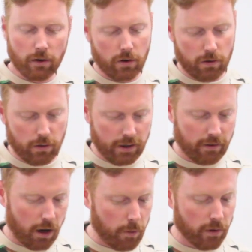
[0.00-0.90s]

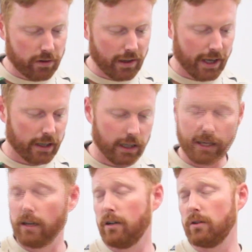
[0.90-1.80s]
So it's almost
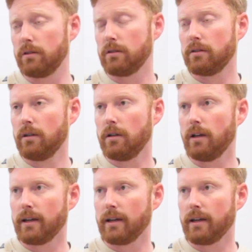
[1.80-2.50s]
like Legos.